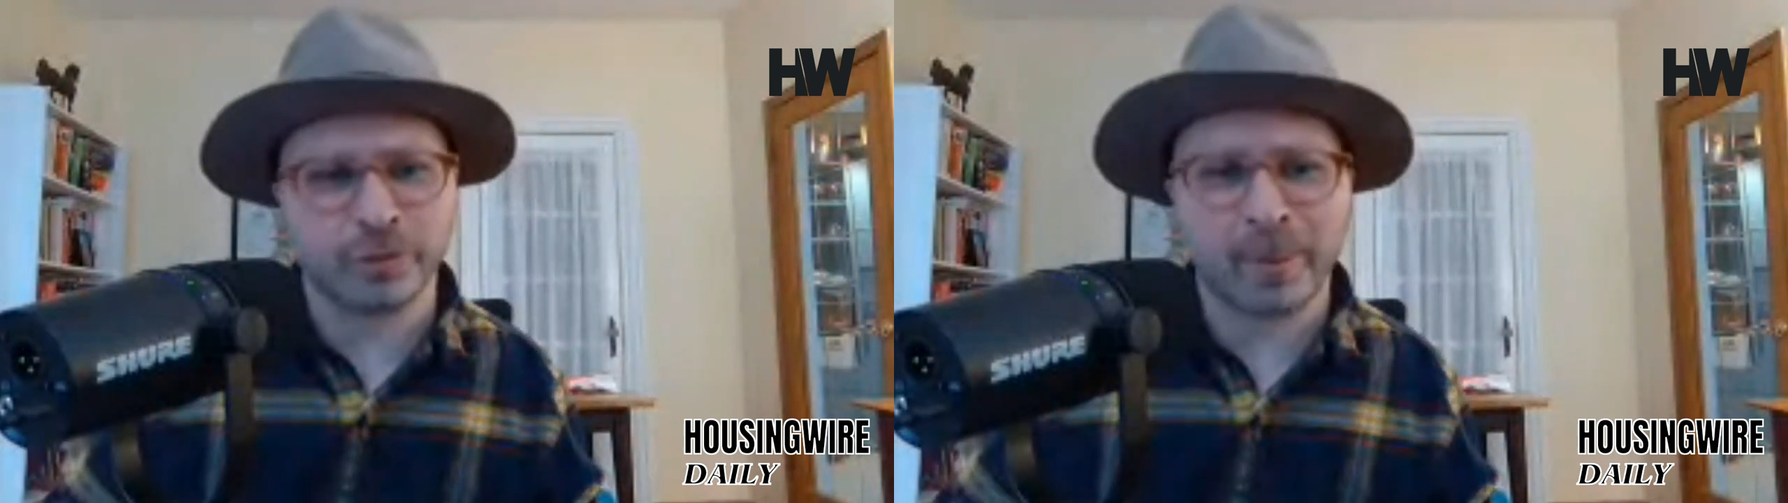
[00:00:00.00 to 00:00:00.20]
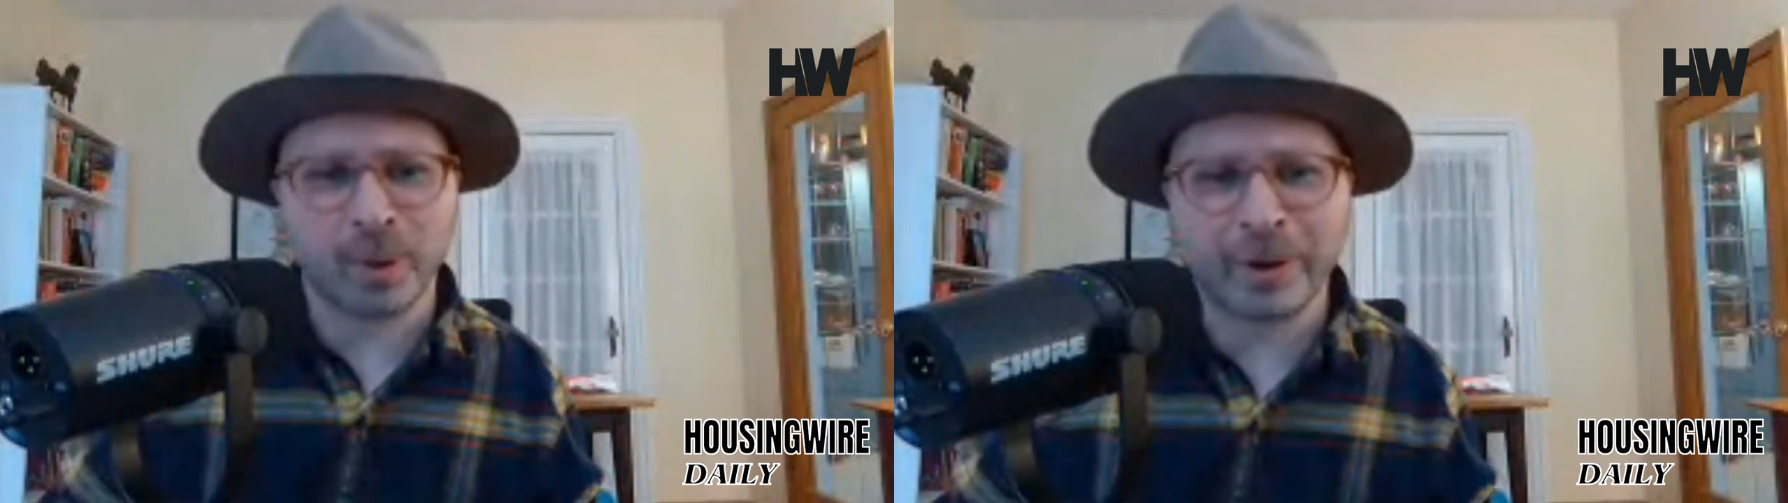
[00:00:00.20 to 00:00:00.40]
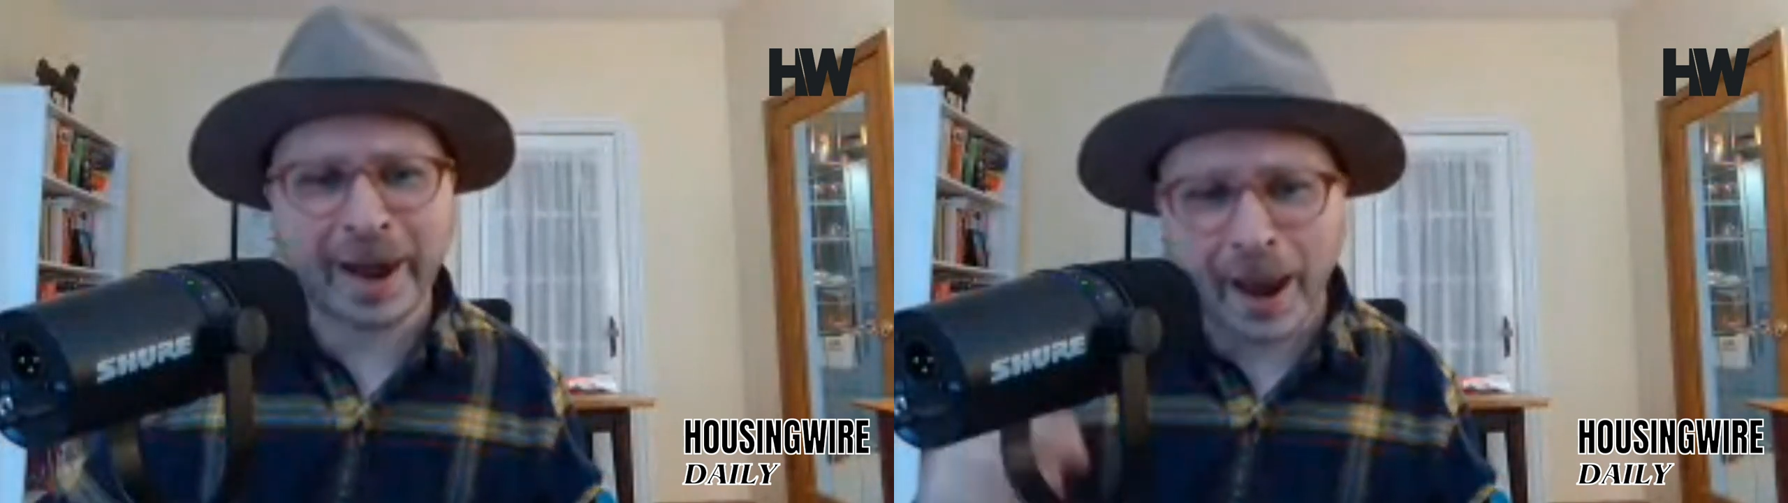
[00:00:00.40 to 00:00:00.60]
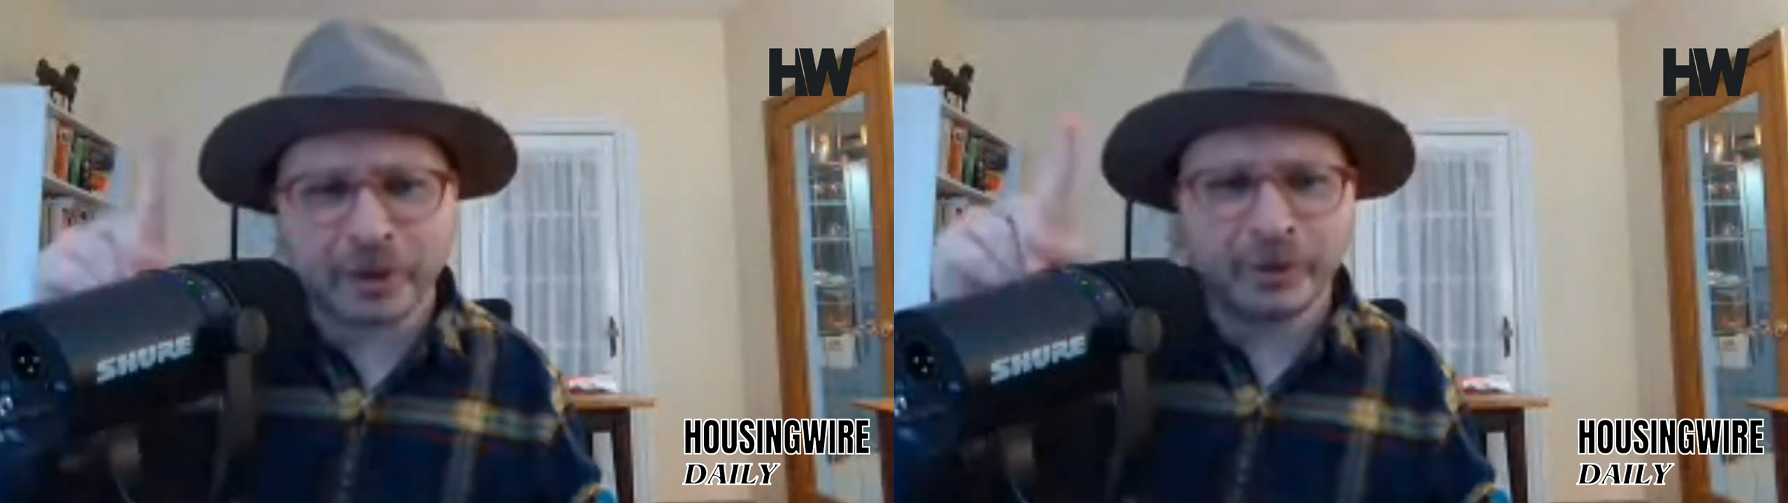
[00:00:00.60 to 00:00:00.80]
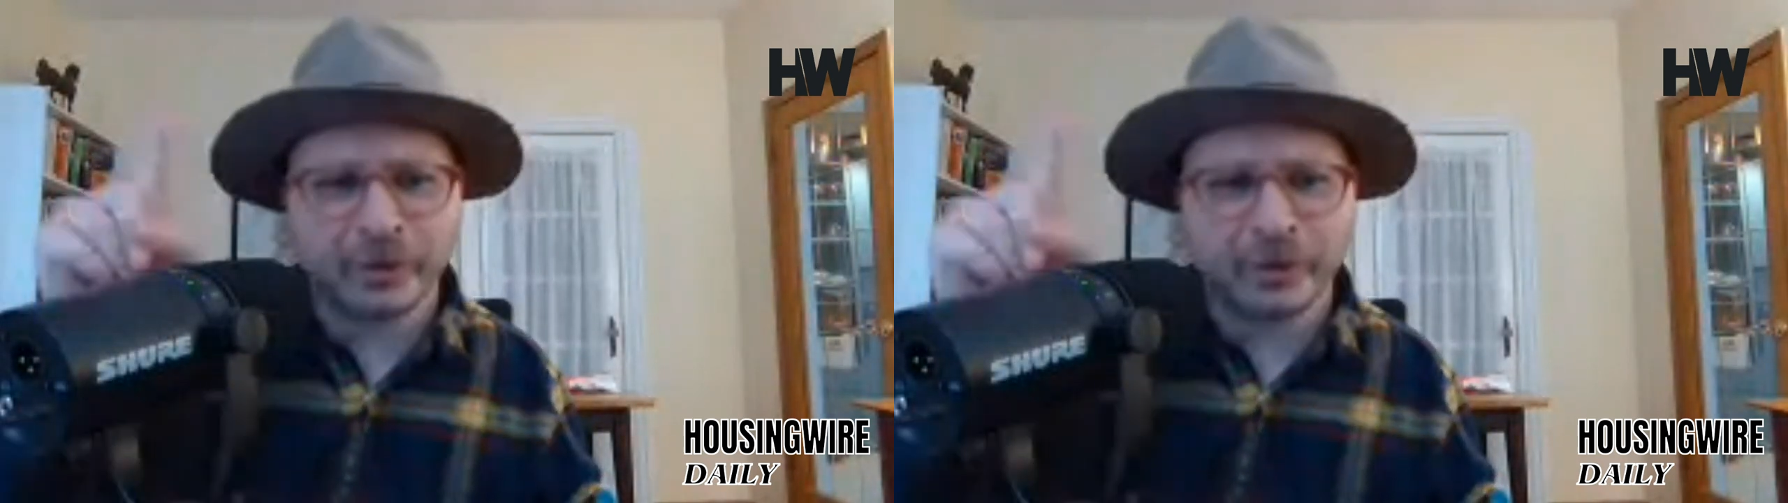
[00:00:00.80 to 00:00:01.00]
You remember what
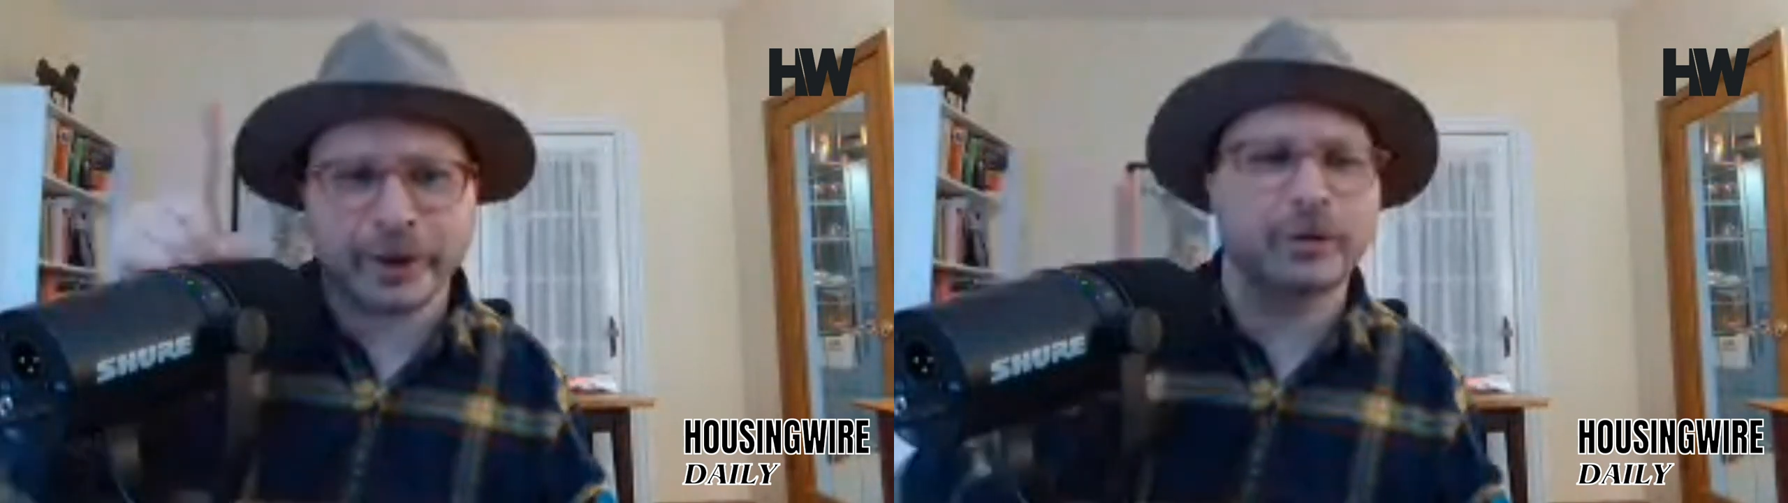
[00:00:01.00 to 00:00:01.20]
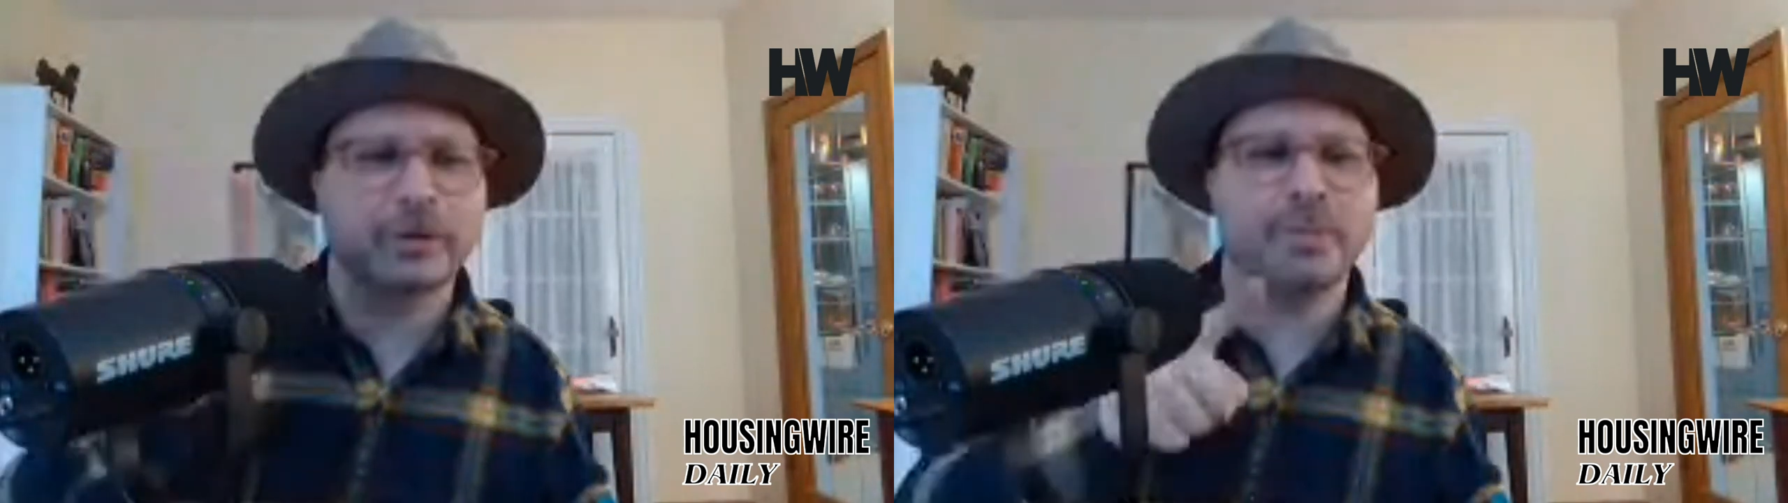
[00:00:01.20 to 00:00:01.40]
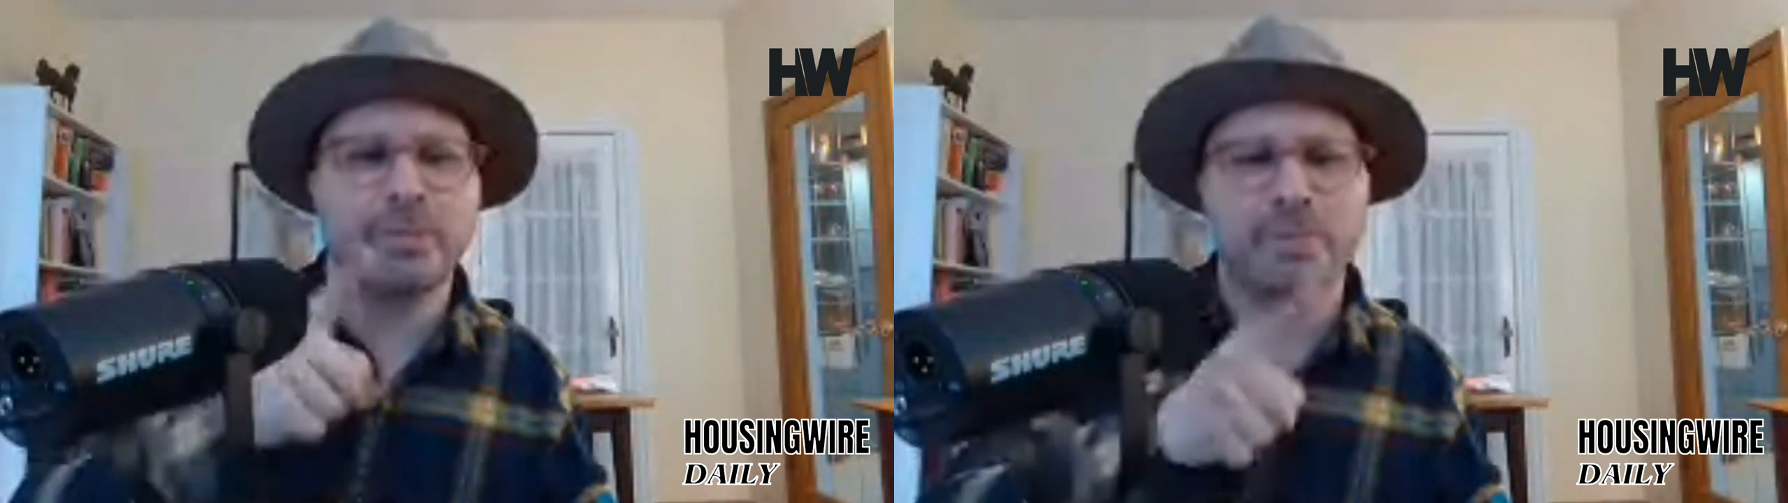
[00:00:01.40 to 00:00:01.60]
happened? Like,